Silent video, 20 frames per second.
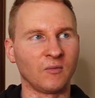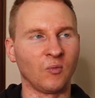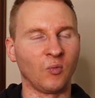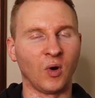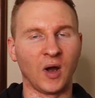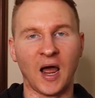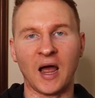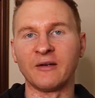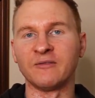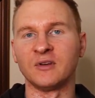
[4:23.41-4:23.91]

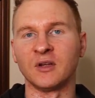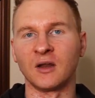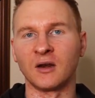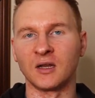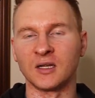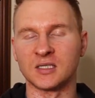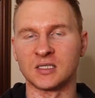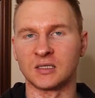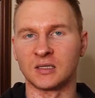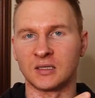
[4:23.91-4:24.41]
what I've
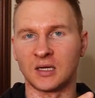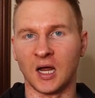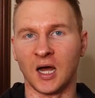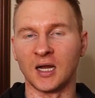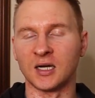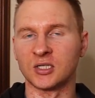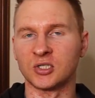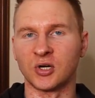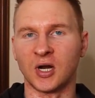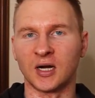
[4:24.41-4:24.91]
done is
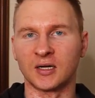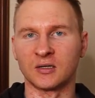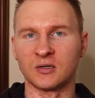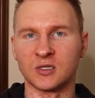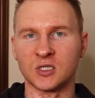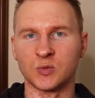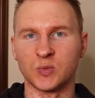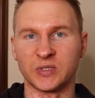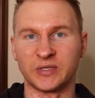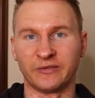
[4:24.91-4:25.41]

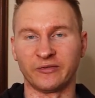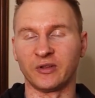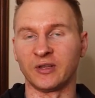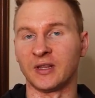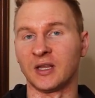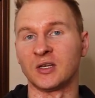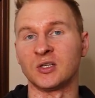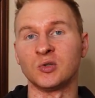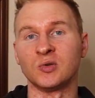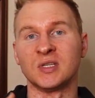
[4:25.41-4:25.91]
contractors
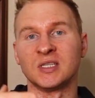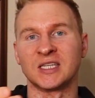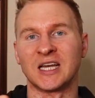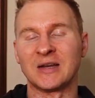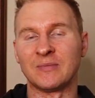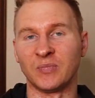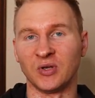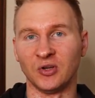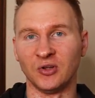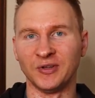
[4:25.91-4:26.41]
specifically that do
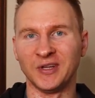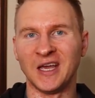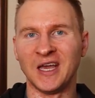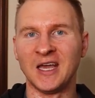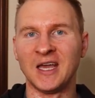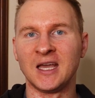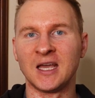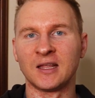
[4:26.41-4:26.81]
design build